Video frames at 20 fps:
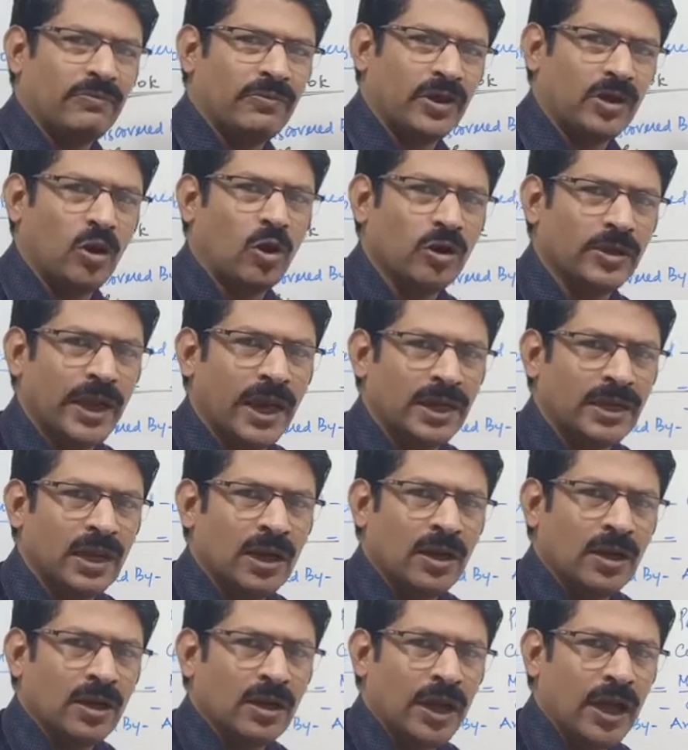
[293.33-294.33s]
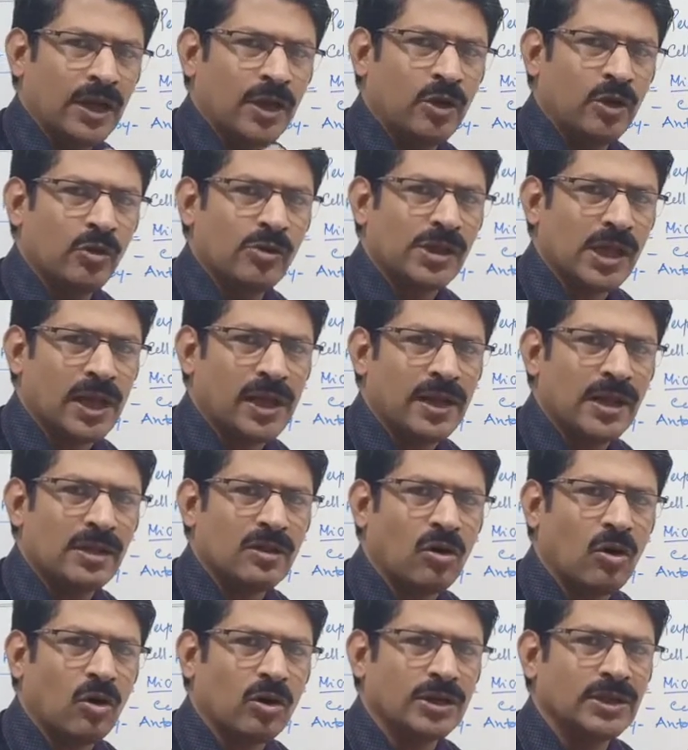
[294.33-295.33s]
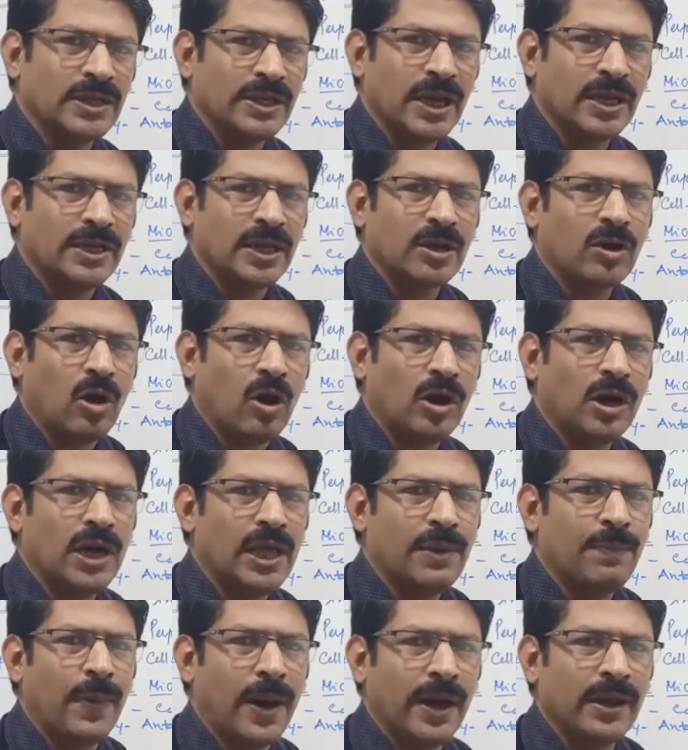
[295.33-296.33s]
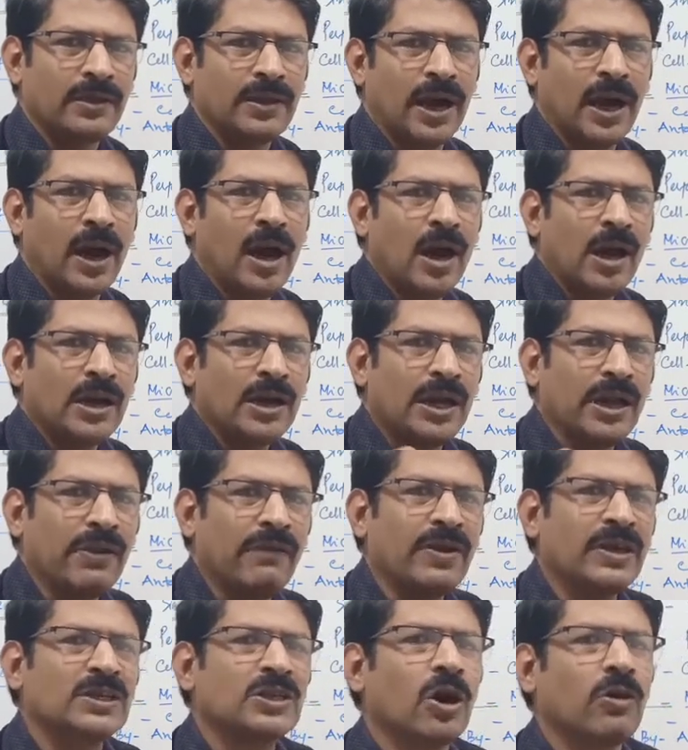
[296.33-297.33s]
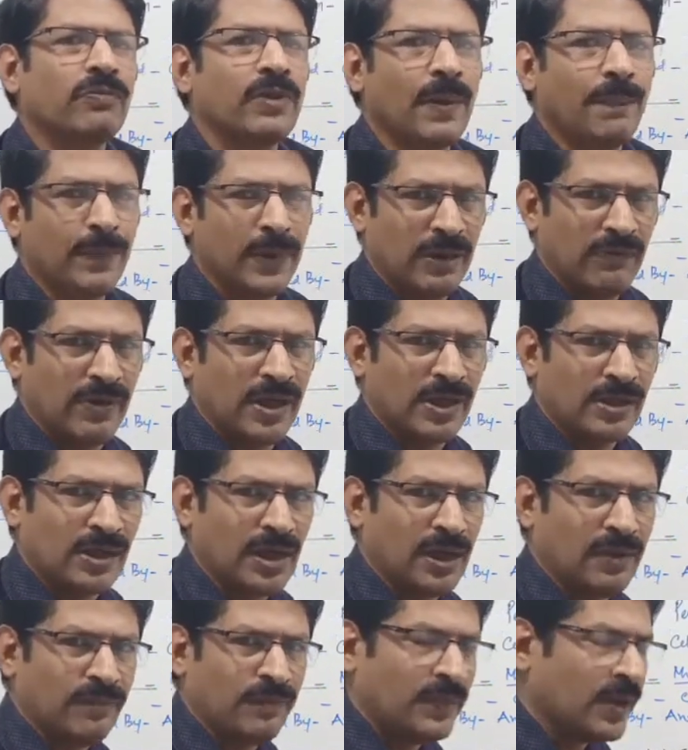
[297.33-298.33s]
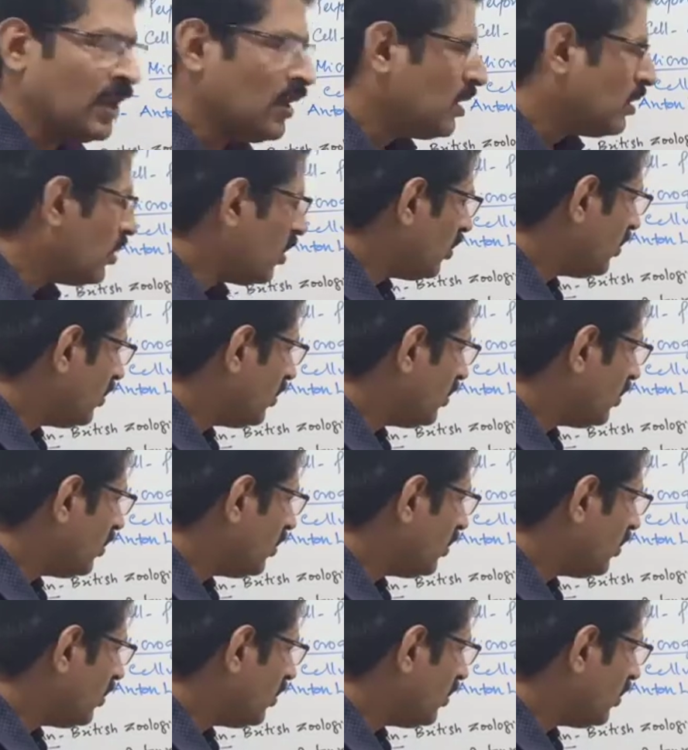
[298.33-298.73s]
know that a new cell is originating only by the division of the previous cell. So